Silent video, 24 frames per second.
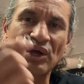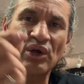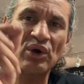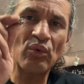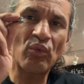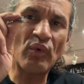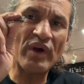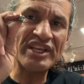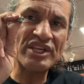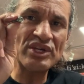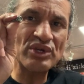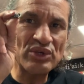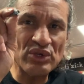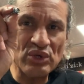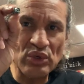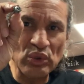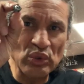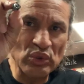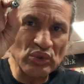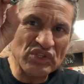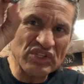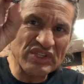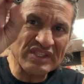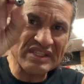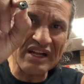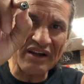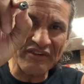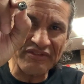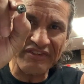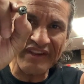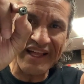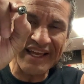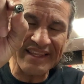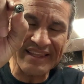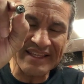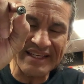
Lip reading: when you use stuff like